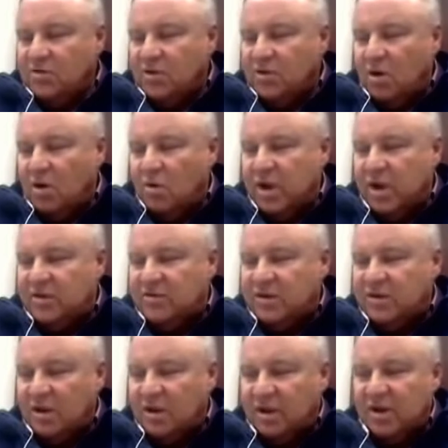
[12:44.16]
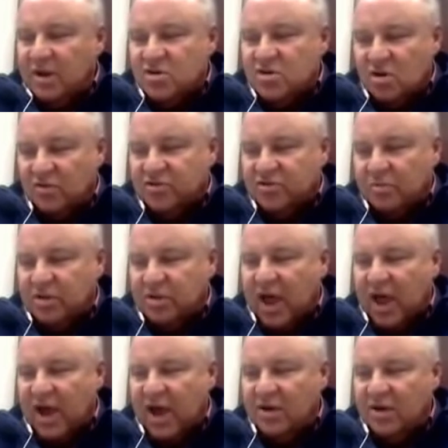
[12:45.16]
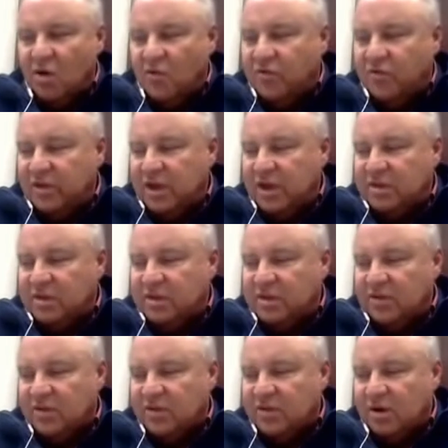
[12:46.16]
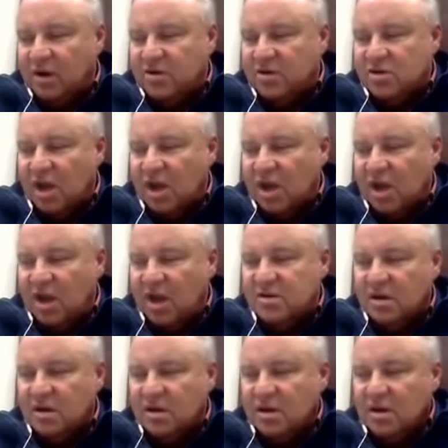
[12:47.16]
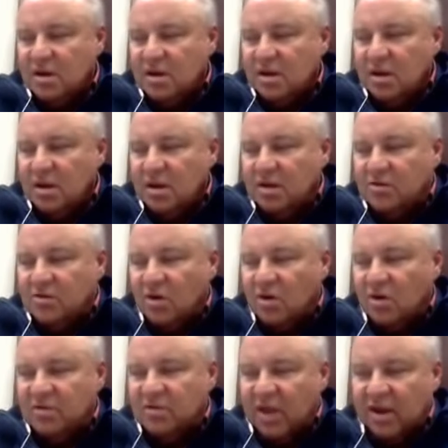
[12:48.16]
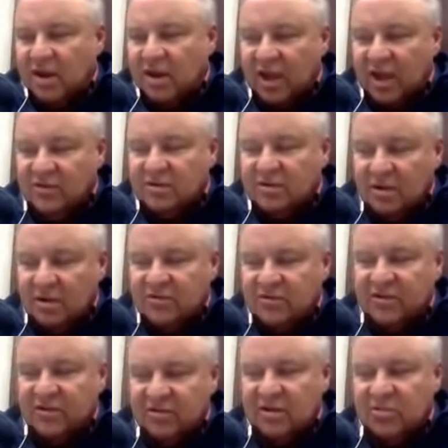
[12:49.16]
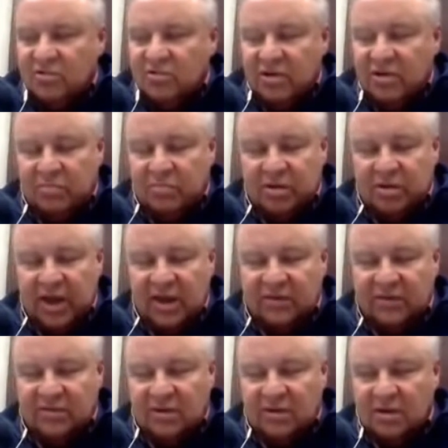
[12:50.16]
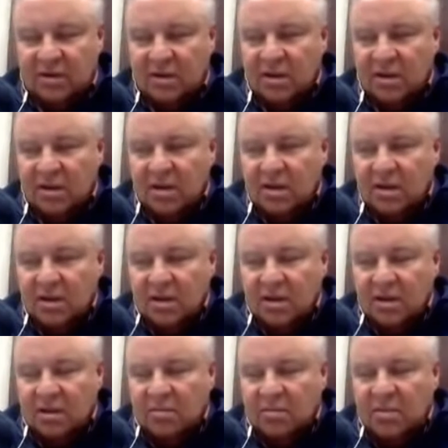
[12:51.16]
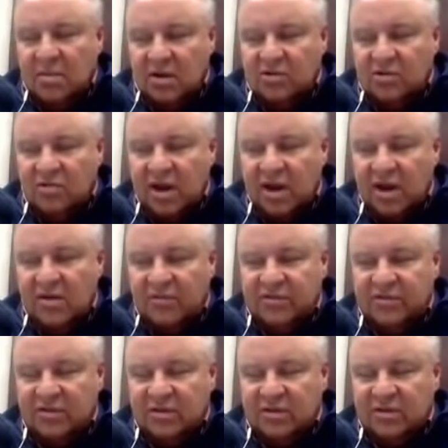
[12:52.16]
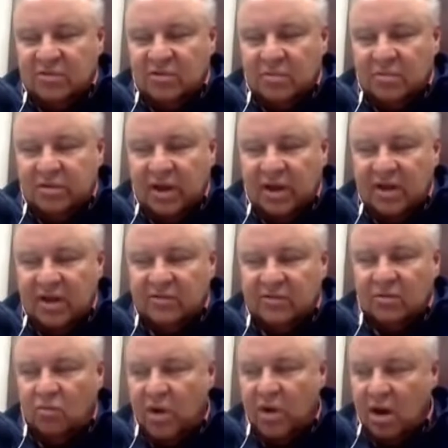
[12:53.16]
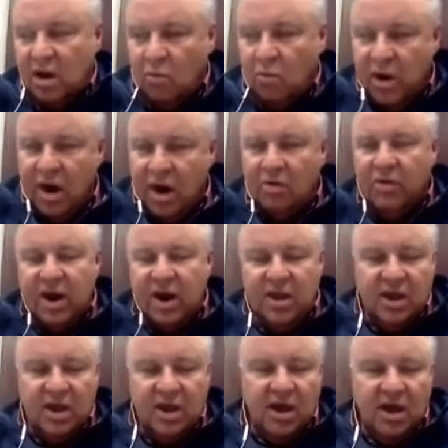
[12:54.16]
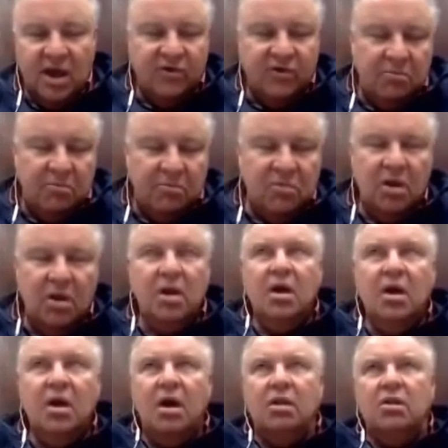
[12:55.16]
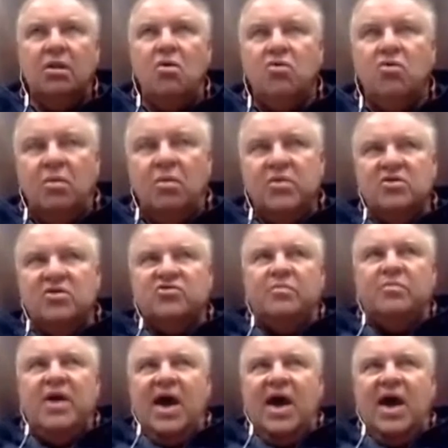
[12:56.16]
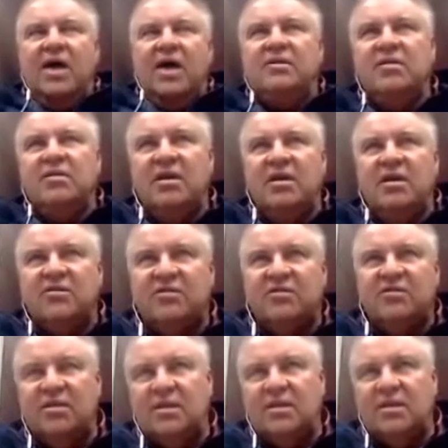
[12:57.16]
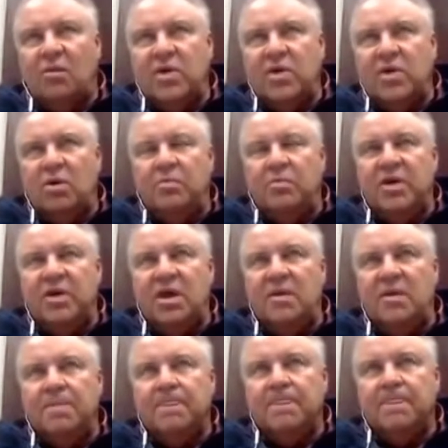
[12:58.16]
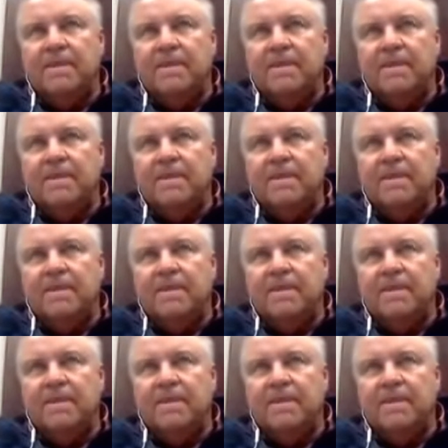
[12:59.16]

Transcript: So it's still an issue of supply, and hopefully things are going to change in terms of that, because the systems are in place. The administrative systems are in place. We're ready from a local municipality to the extent that we will be